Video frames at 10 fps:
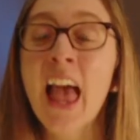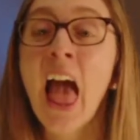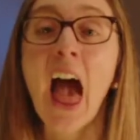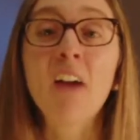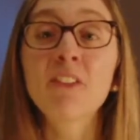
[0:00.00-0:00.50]

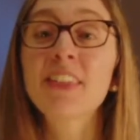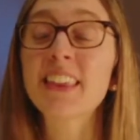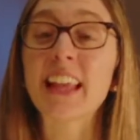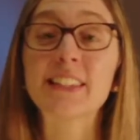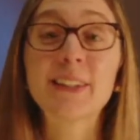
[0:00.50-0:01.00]

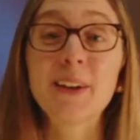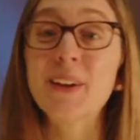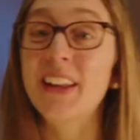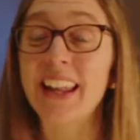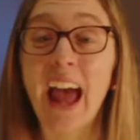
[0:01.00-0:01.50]
Everything that's
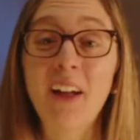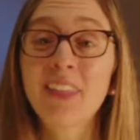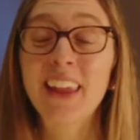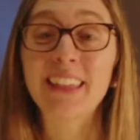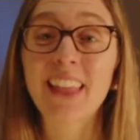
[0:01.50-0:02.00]
good and
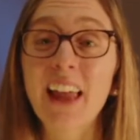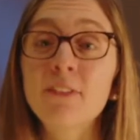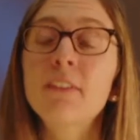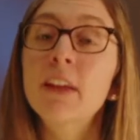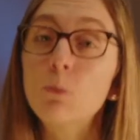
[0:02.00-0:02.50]
healthy and life
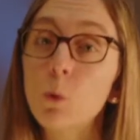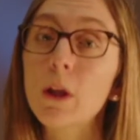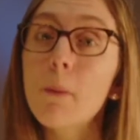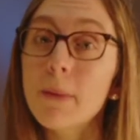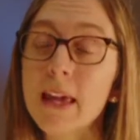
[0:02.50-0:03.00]
giving
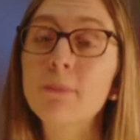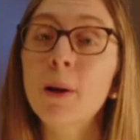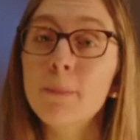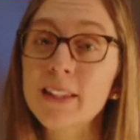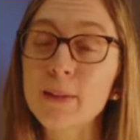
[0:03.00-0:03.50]
will be
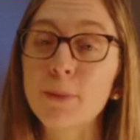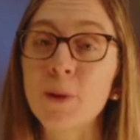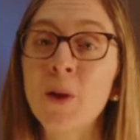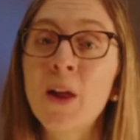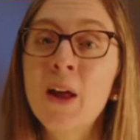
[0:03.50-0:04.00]

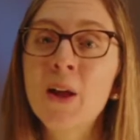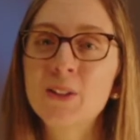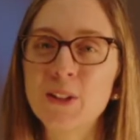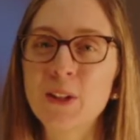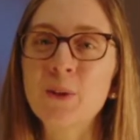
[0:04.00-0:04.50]
permissible
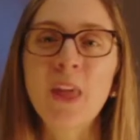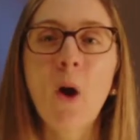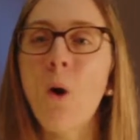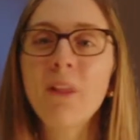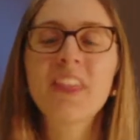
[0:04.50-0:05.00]
to you, that
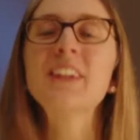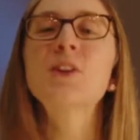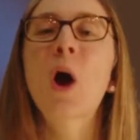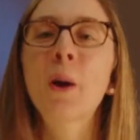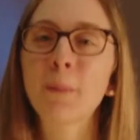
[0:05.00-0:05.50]
all things
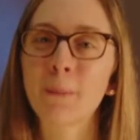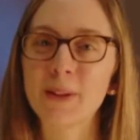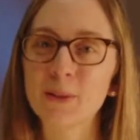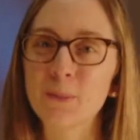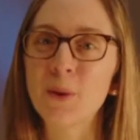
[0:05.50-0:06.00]
are
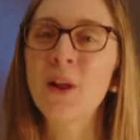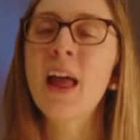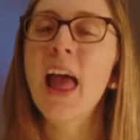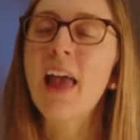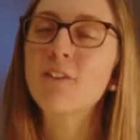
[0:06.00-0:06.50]
permissible
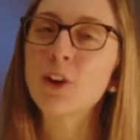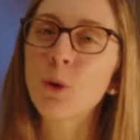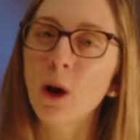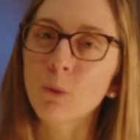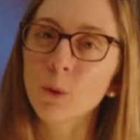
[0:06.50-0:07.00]
if you
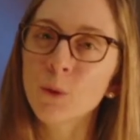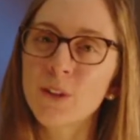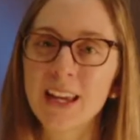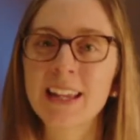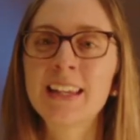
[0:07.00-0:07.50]
are
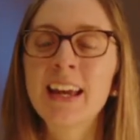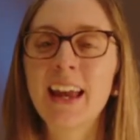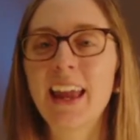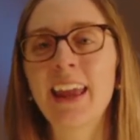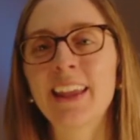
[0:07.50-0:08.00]
rooted
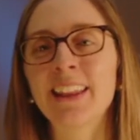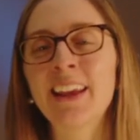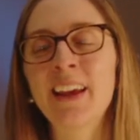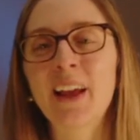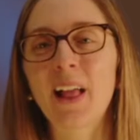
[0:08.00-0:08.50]
in
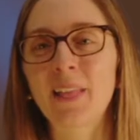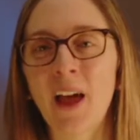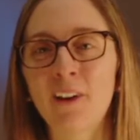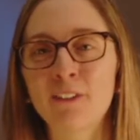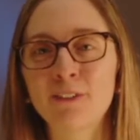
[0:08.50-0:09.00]

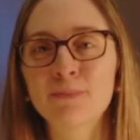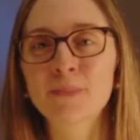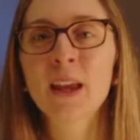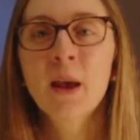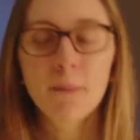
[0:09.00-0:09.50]
love.
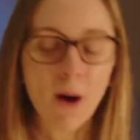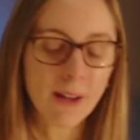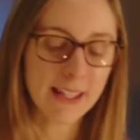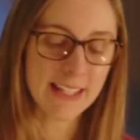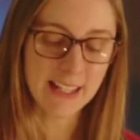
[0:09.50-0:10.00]
Paul
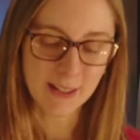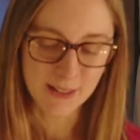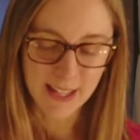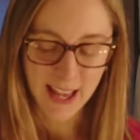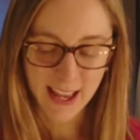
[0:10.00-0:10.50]

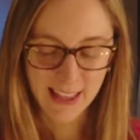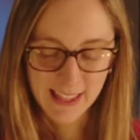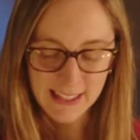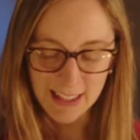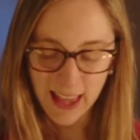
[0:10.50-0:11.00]
continues uh, in
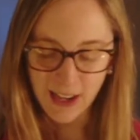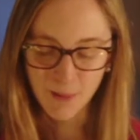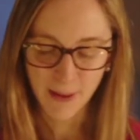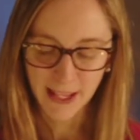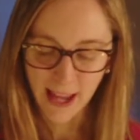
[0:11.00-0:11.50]
this letter,
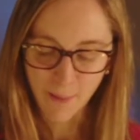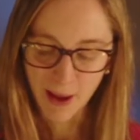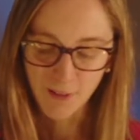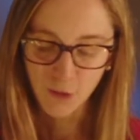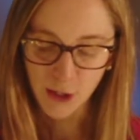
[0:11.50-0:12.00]
picking up
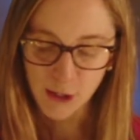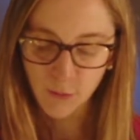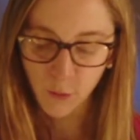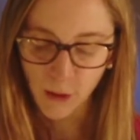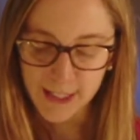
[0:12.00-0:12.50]
in verse
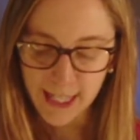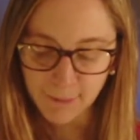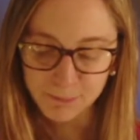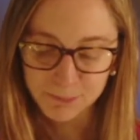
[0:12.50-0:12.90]
14.